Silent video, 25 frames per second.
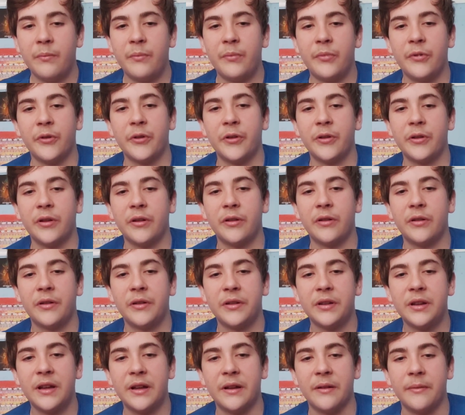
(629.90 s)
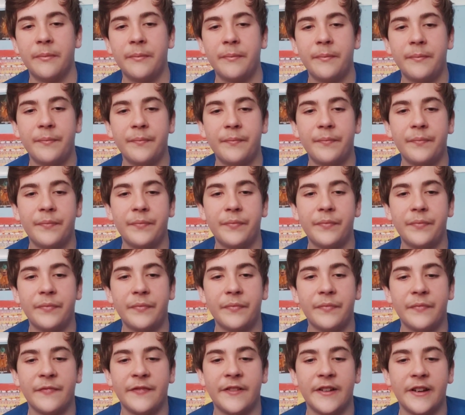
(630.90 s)
But yeah,
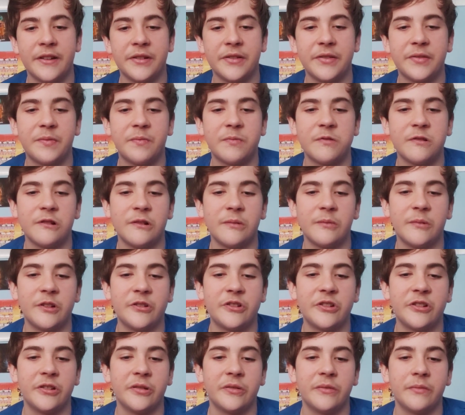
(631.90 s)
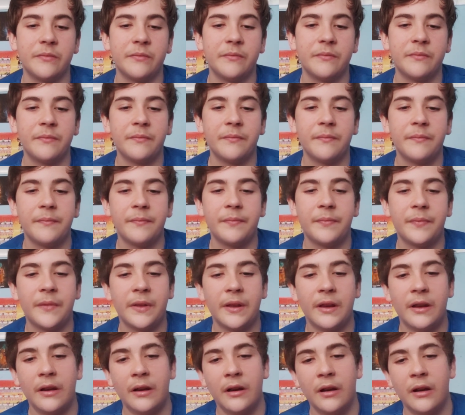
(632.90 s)
that's pretty much it.
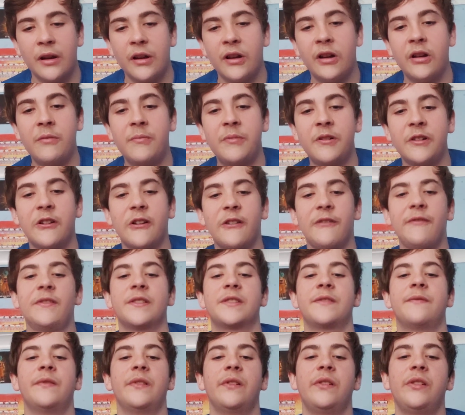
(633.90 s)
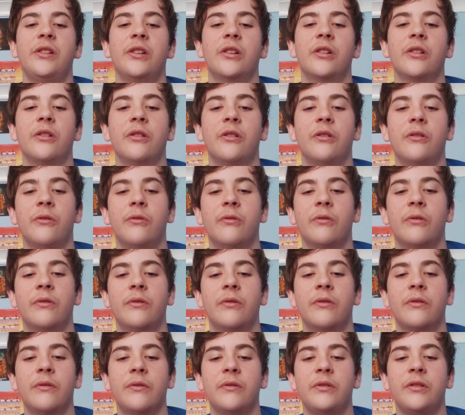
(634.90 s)
Hope you like this video.
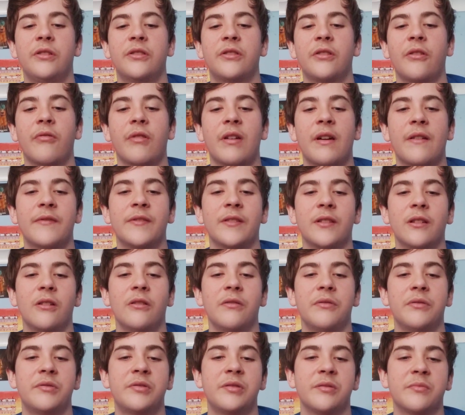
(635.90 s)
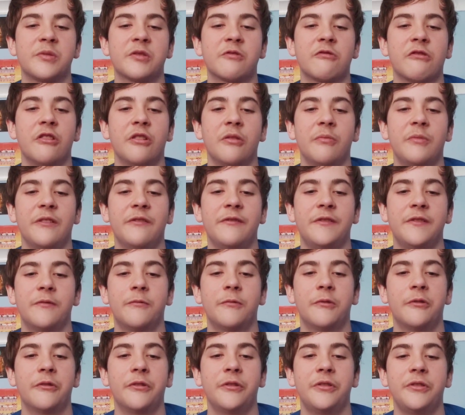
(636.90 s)
You don't have to like and subscribe if you
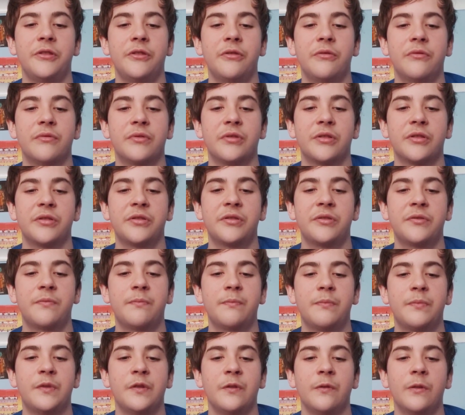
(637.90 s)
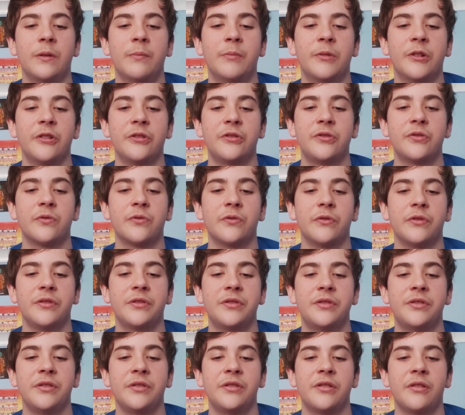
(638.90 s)
want. You can just do it by
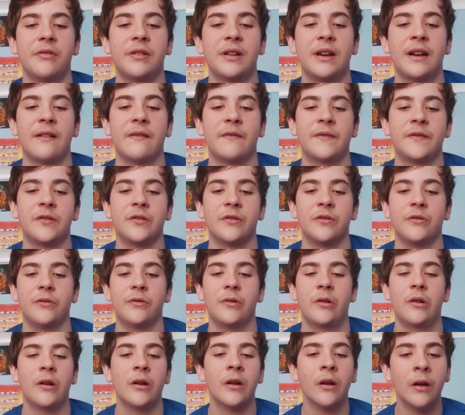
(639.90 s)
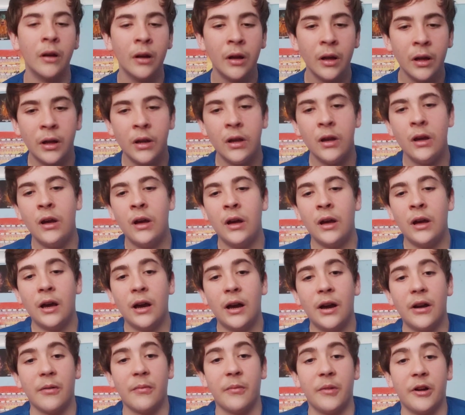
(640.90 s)
choice. You don't have to.
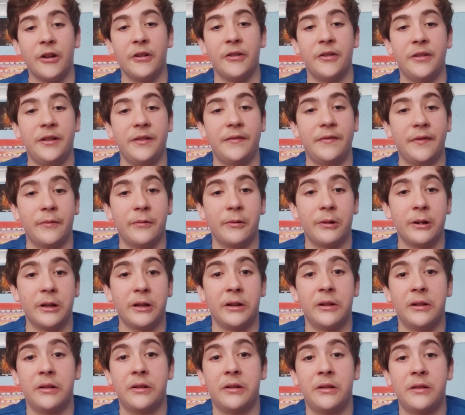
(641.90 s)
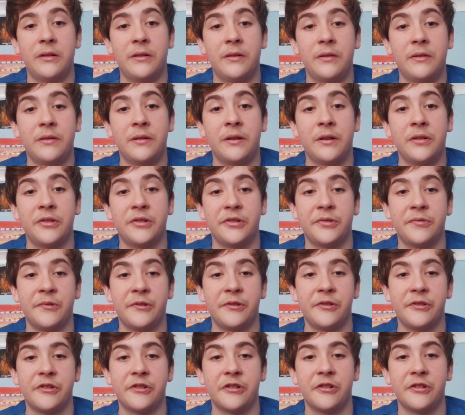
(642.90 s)
I don't mind either way. I just
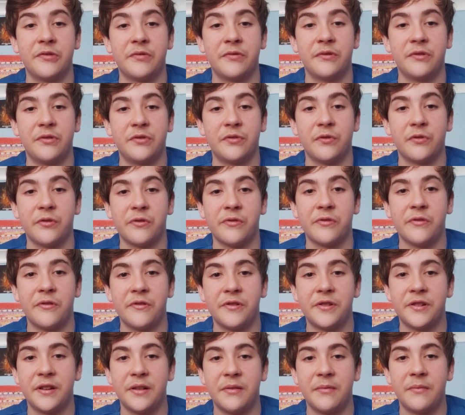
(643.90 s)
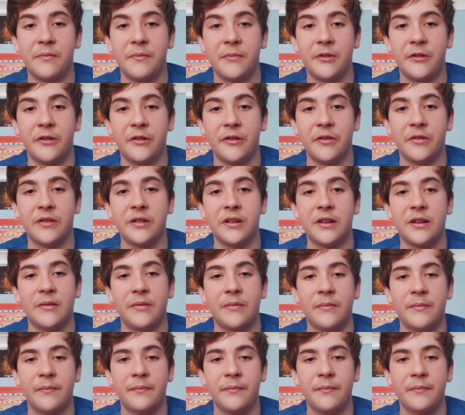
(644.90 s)
want you guys to enjoy content. Yeah.